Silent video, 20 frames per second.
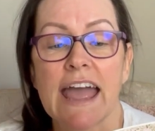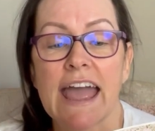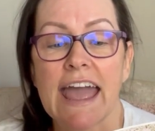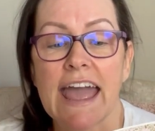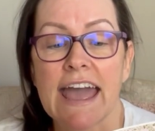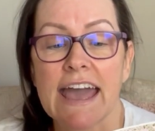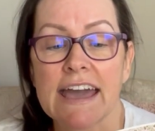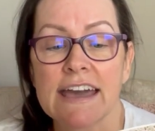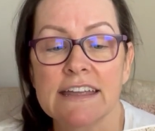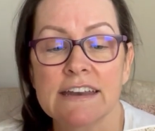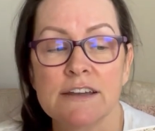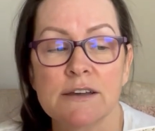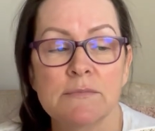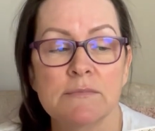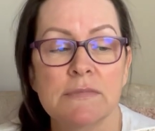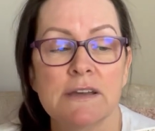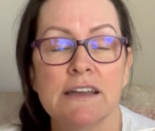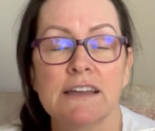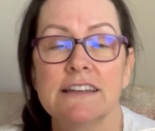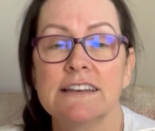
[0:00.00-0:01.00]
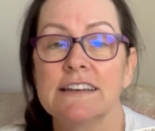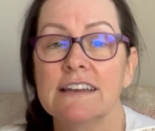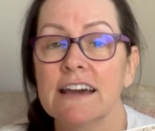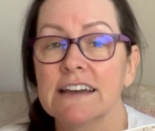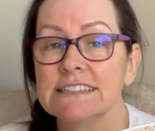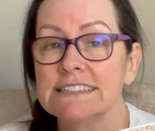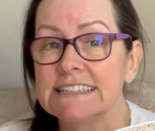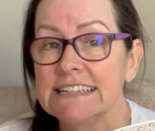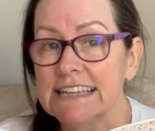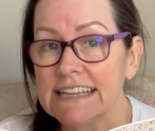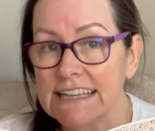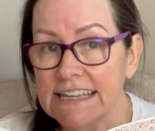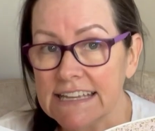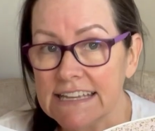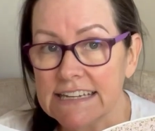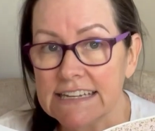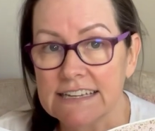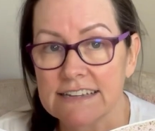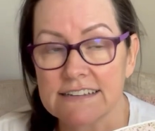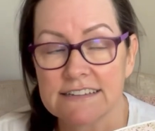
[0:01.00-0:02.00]
Adam not to
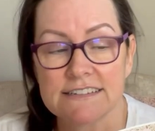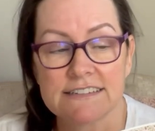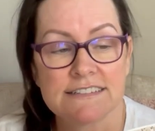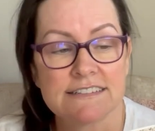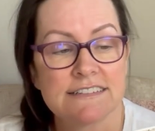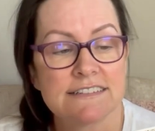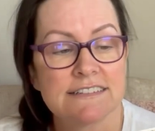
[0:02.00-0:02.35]
eat it.